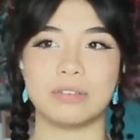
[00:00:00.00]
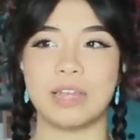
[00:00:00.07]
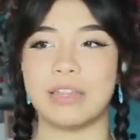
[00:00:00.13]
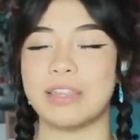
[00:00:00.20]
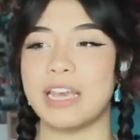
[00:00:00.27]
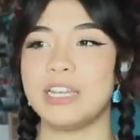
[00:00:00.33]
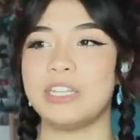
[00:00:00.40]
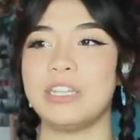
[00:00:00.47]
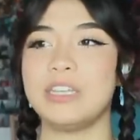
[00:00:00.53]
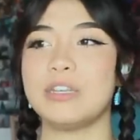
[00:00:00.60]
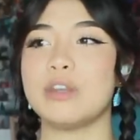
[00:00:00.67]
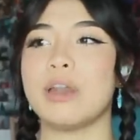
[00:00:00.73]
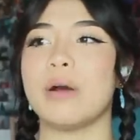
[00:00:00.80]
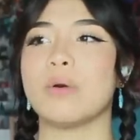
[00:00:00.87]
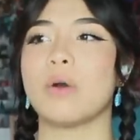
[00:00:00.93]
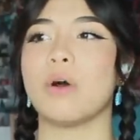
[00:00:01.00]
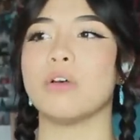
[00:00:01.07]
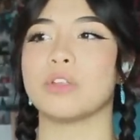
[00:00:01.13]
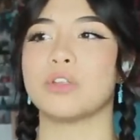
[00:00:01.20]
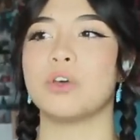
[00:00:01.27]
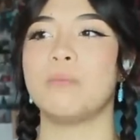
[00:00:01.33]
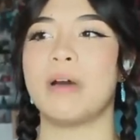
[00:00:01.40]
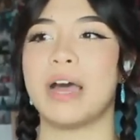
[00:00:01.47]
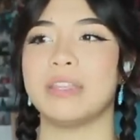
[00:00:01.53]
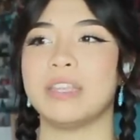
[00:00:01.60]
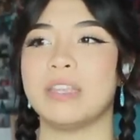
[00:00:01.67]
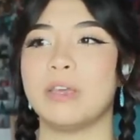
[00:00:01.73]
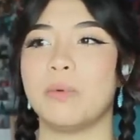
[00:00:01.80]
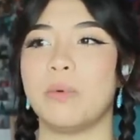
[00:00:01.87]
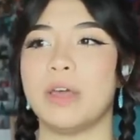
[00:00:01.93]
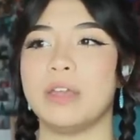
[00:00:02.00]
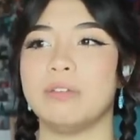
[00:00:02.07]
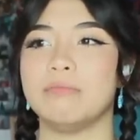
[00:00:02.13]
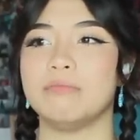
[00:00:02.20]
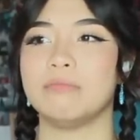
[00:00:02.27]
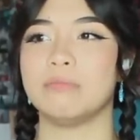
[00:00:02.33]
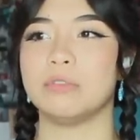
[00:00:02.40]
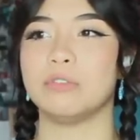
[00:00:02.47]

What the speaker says: That they needed alcohol so bad that they went